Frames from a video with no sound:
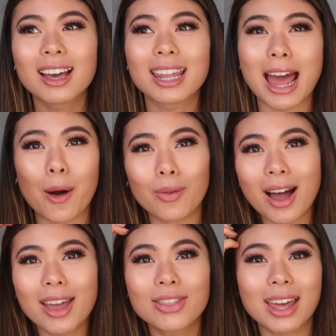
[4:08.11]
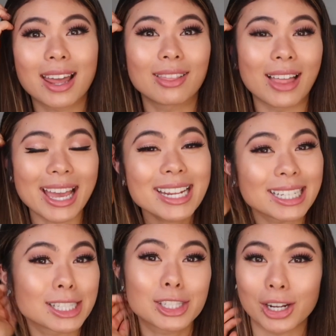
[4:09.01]
an outline that I liked
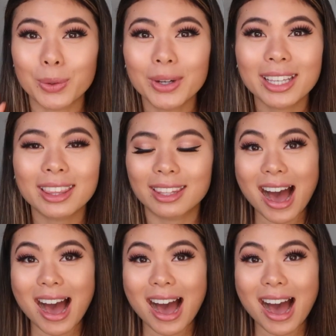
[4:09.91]
and stuck with.